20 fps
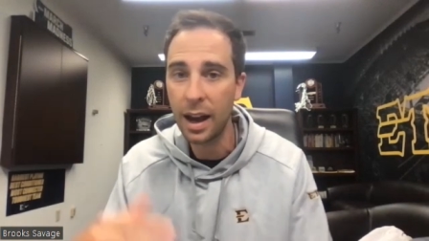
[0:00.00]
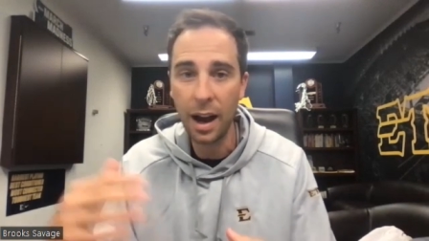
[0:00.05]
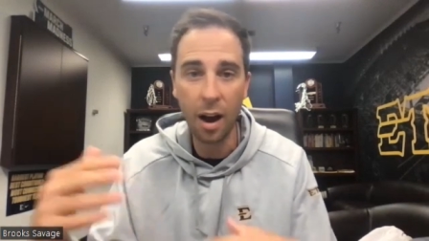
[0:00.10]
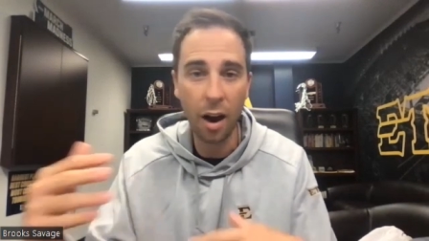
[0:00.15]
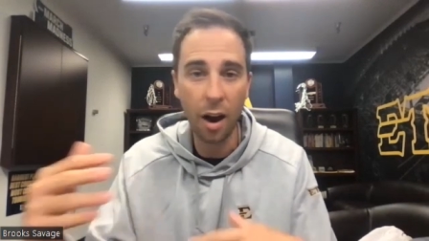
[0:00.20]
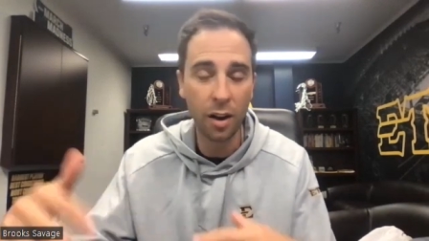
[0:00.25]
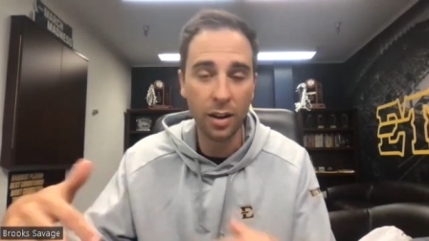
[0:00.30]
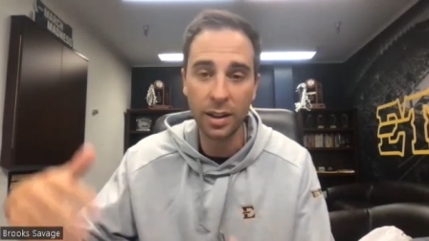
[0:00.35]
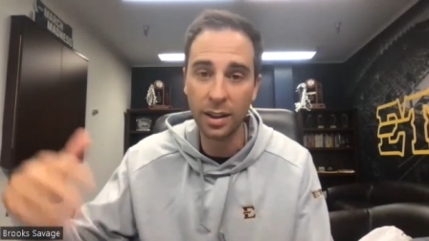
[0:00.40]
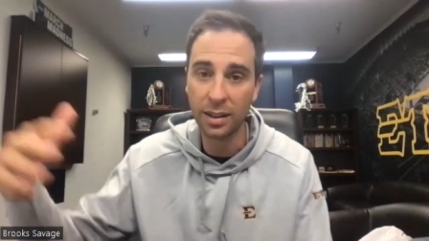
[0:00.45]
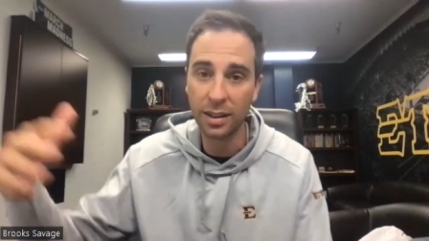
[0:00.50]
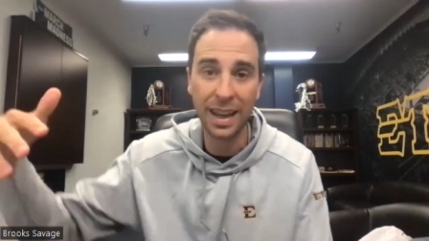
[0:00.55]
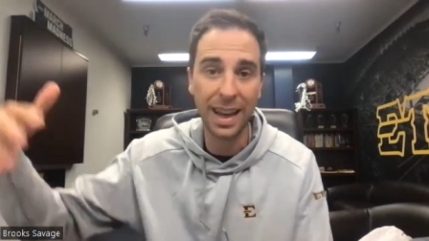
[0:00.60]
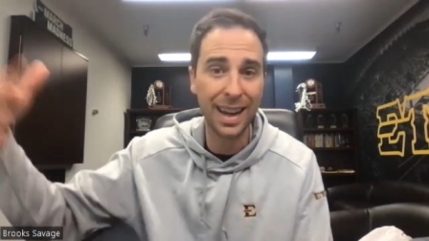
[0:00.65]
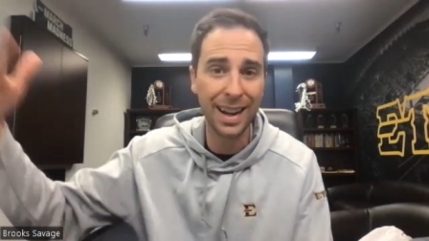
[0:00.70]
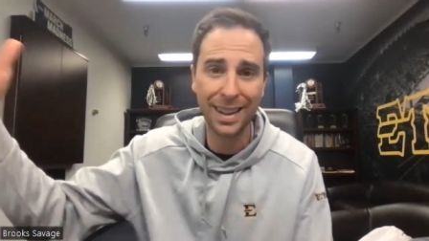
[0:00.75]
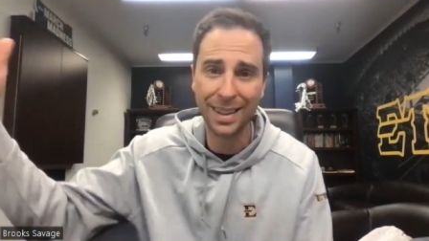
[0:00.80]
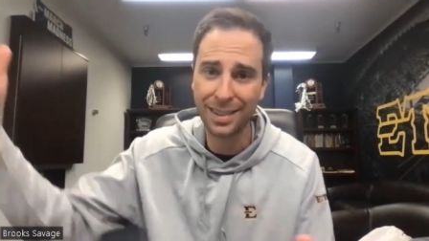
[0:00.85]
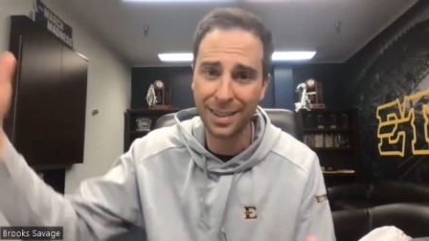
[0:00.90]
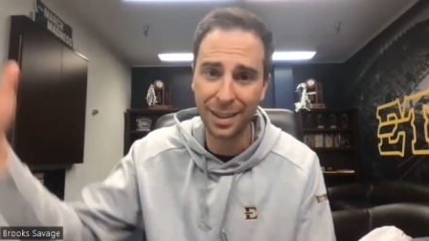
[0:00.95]
On
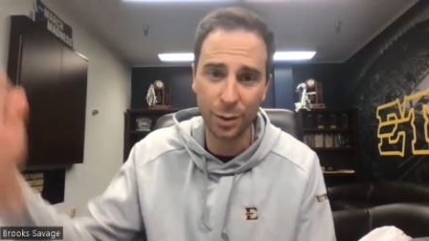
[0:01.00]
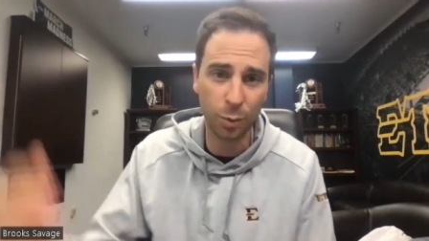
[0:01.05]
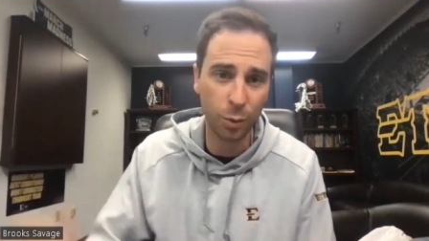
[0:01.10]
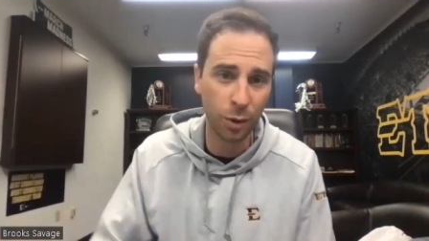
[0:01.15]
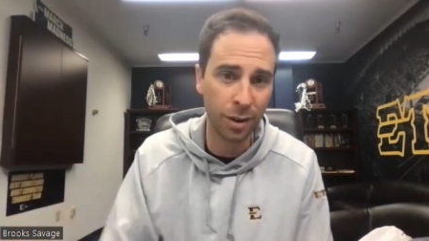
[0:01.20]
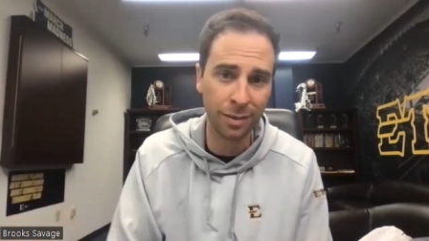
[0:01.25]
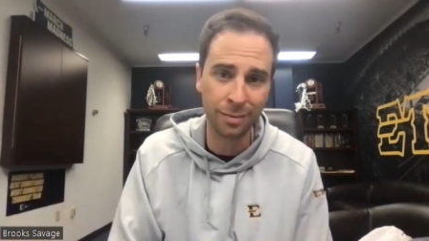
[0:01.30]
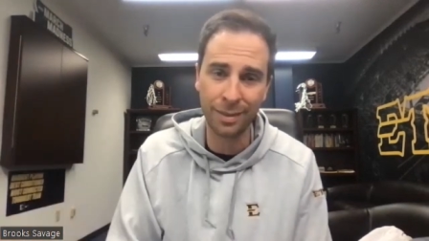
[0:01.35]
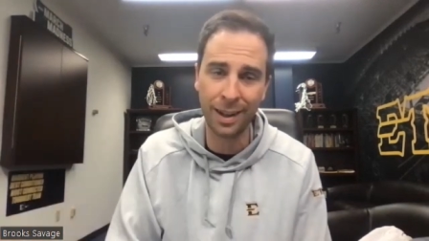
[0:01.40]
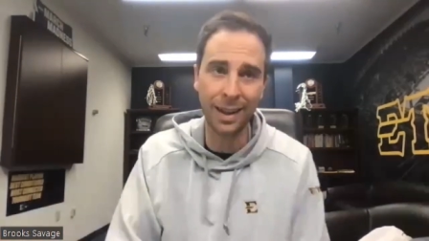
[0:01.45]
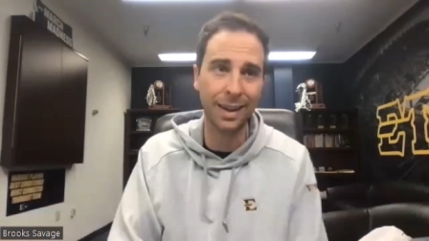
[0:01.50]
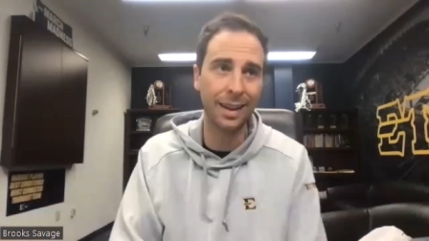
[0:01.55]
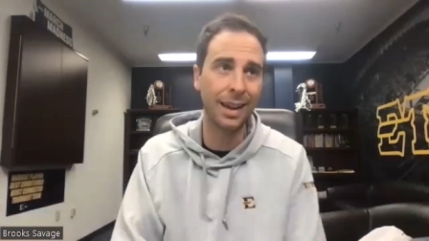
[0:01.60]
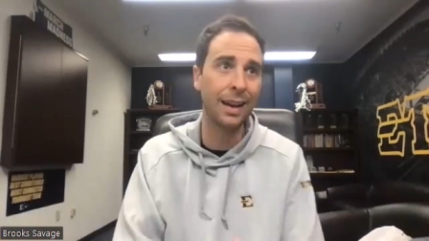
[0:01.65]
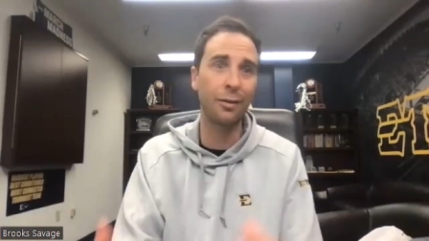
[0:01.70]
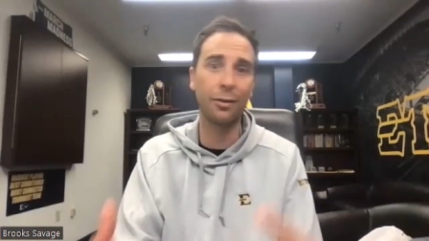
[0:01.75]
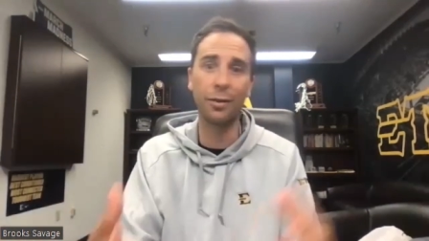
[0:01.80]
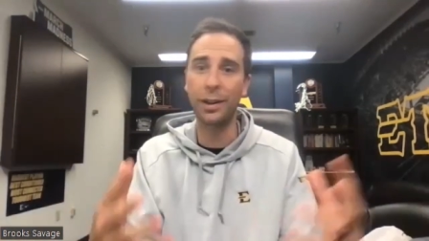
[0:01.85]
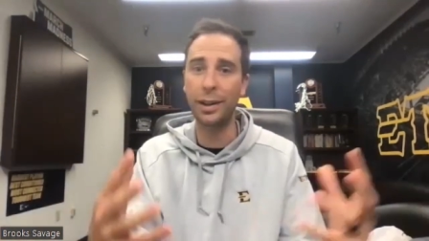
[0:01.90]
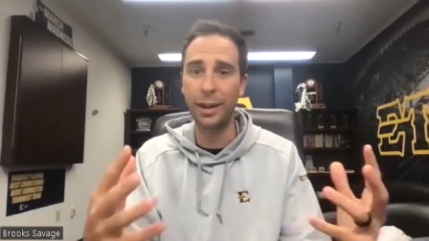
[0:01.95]
tennis is won like
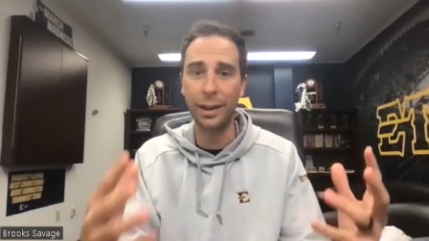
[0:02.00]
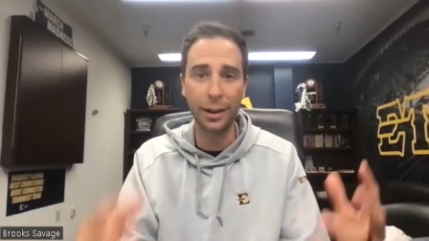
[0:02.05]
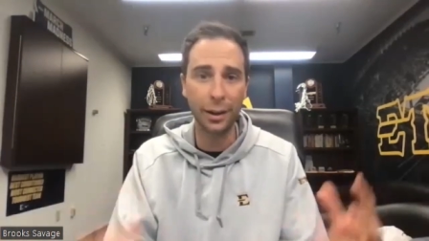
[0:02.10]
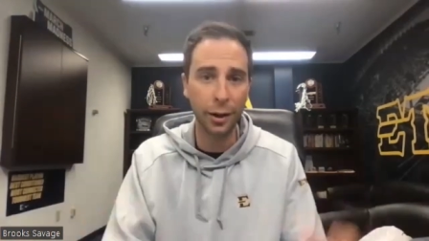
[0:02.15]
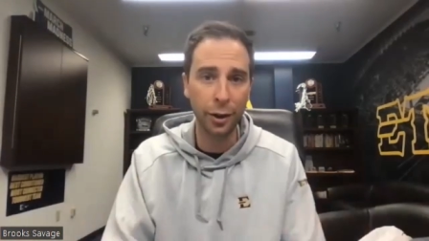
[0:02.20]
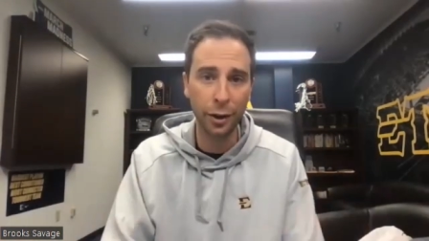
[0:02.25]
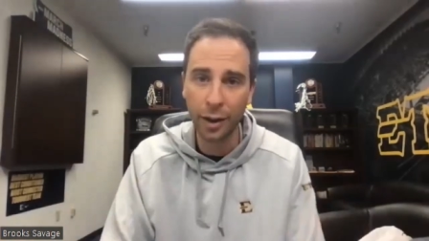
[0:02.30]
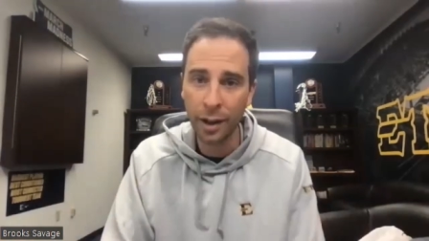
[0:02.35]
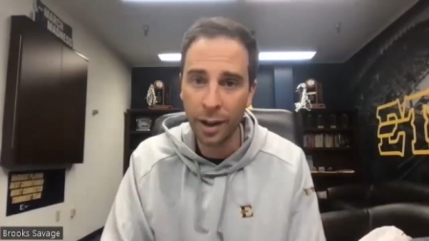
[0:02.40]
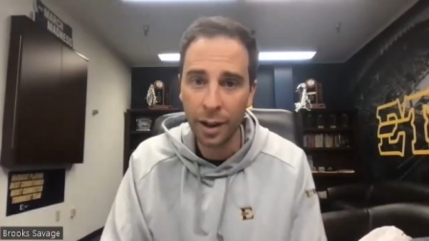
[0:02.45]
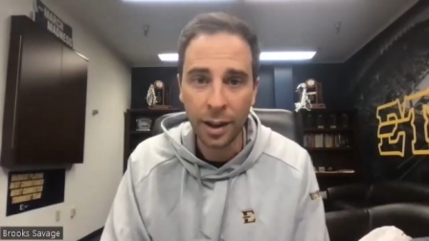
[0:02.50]
every year.